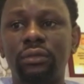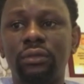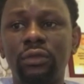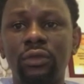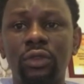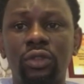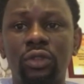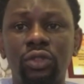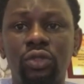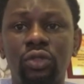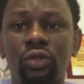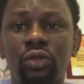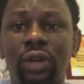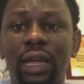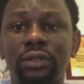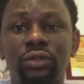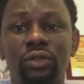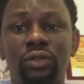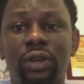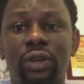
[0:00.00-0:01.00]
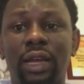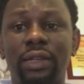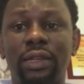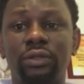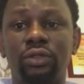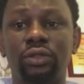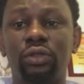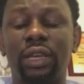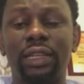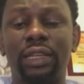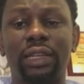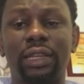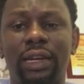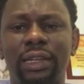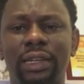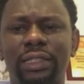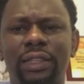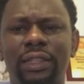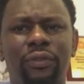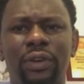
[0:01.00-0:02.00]
you get
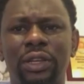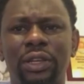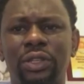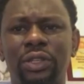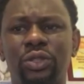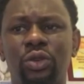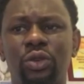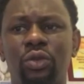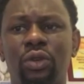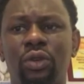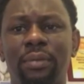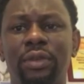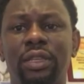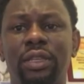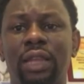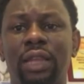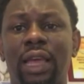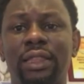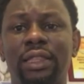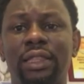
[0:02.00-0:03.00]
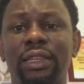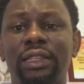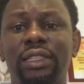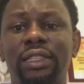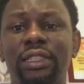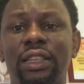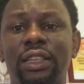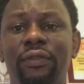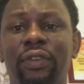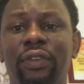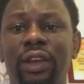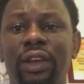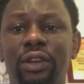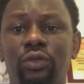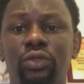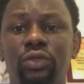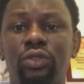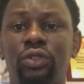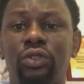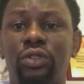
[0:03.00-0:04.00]
arrested for it. So I think this is a very
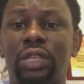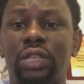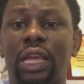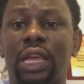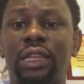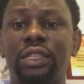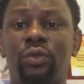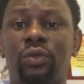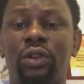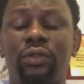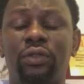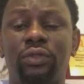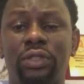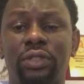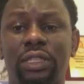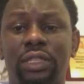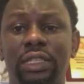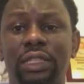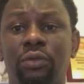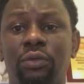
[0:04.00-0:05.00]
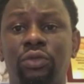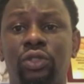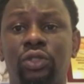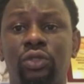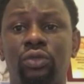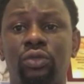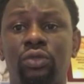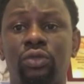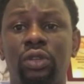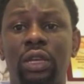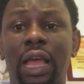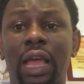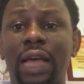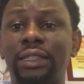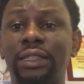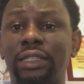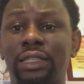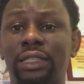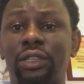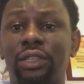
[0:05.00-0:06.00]
good news, and it's one of those things that we should,
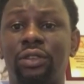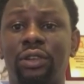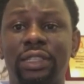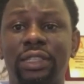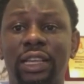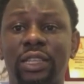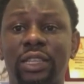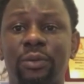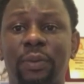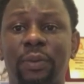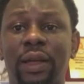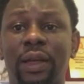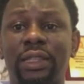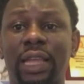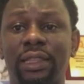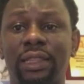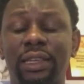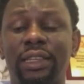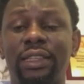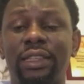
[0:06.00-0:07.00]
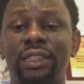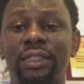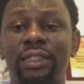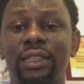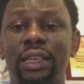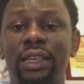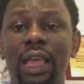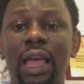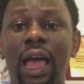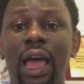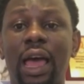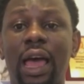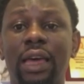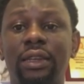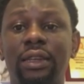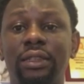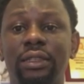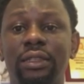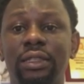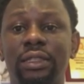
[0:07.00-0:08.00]
as a security expert, I think it's
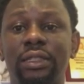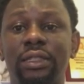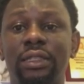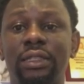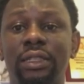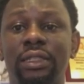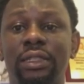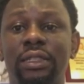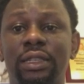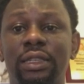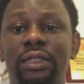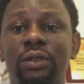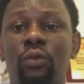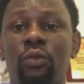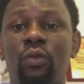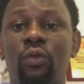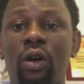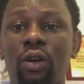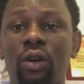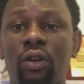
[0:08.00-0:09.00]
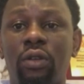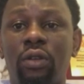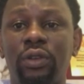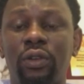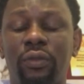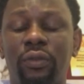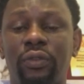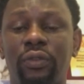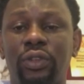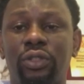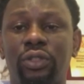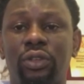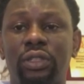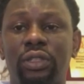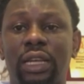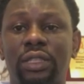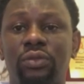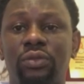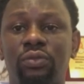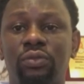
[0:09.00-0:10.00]
a welcome innovation
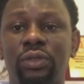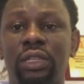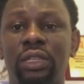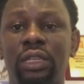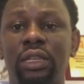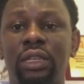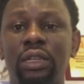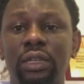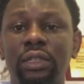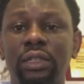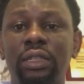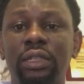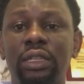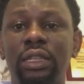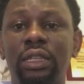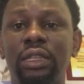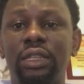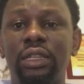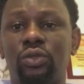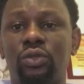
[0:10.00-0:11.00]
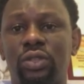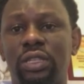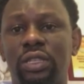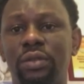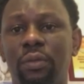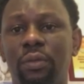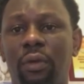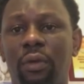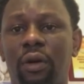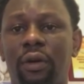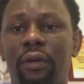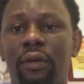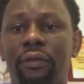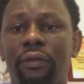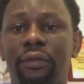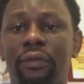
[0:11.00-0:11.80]
that we really need to see more of.